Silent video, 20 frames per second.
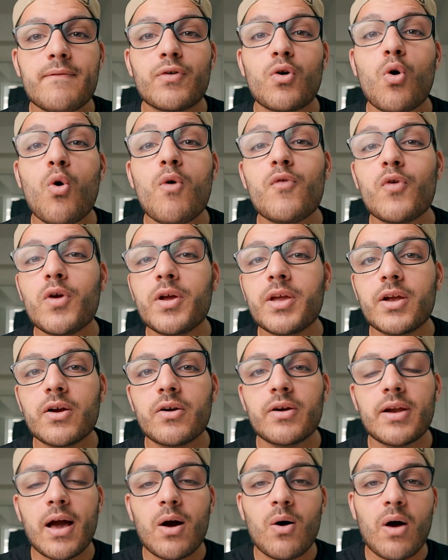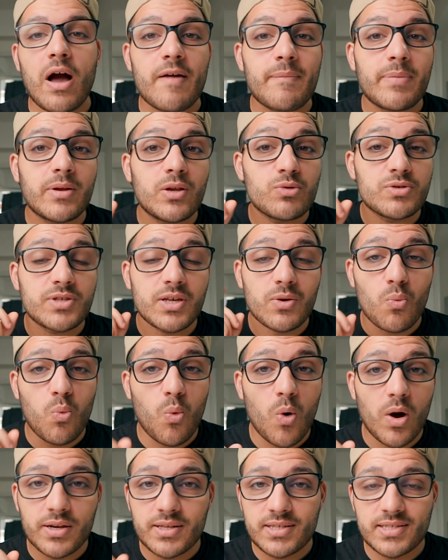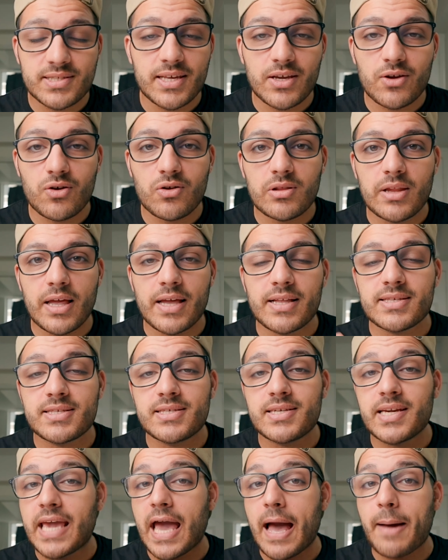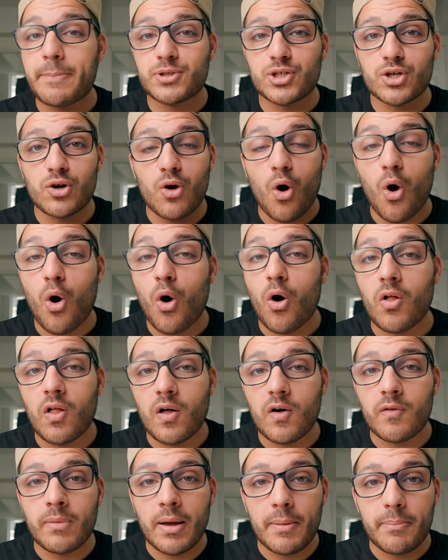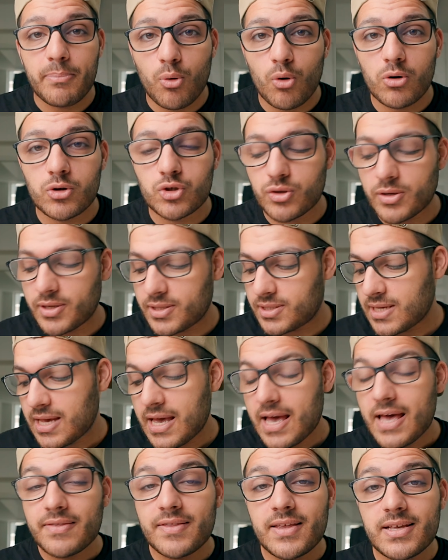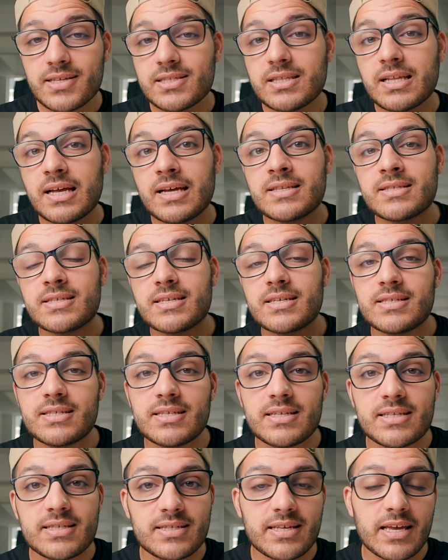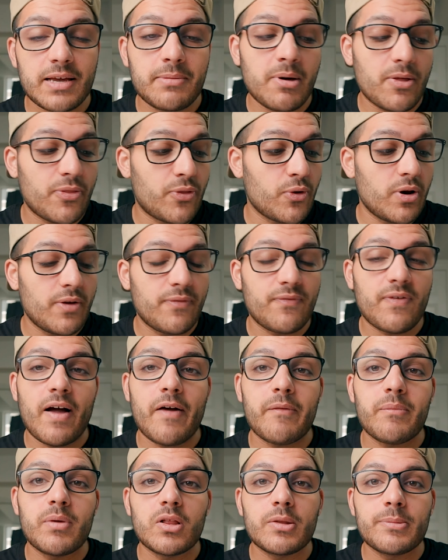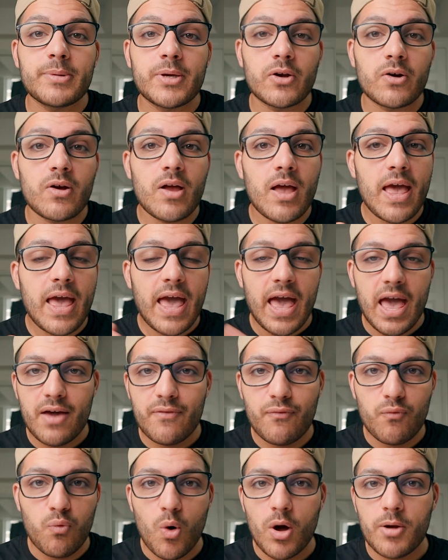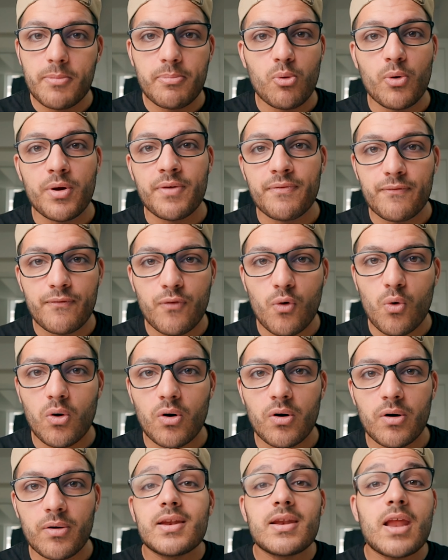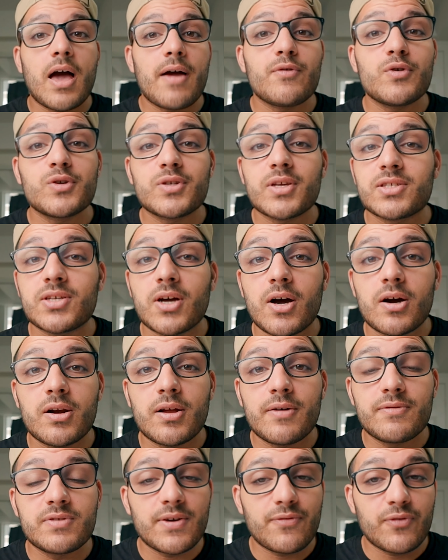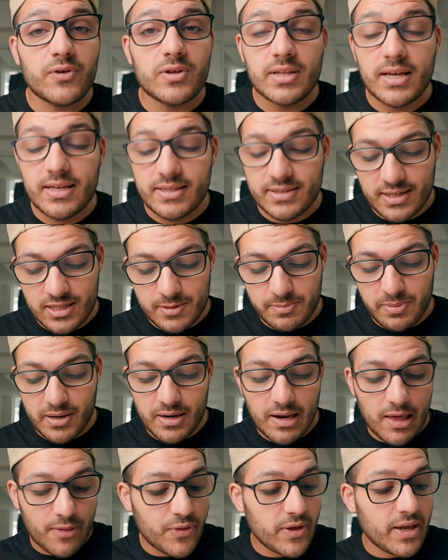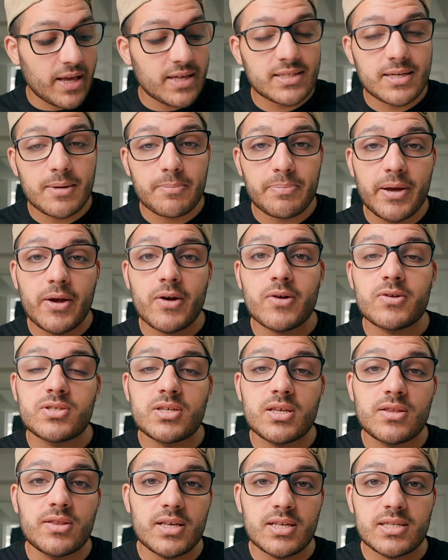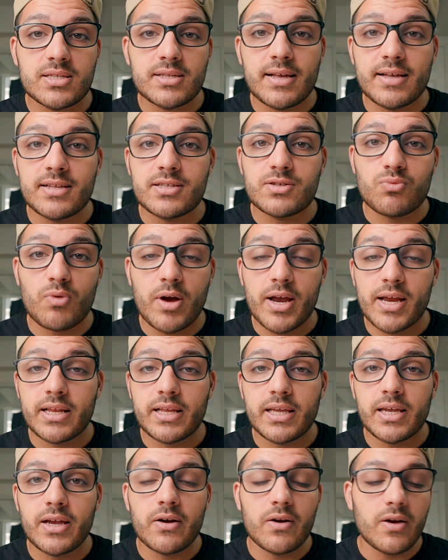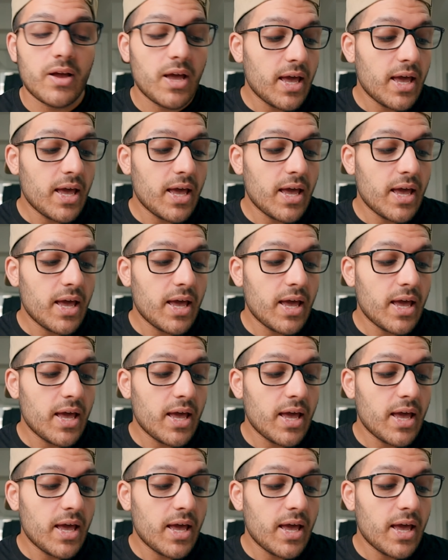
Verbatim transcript: For over a year now, I've been using one single lens to capture all of my portraits. This lens is the Sigma 35mm f1.4. Now I've used a ton of different lenses, but nothing has compared to this lens right here.